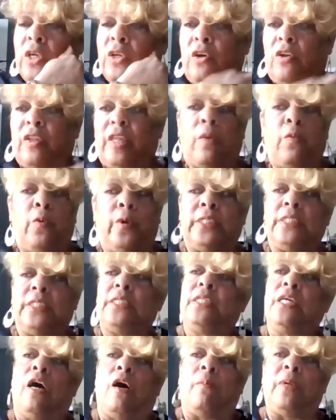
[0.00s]
they wouldn't
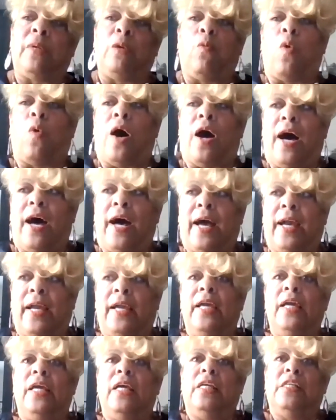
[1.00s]
tell me why.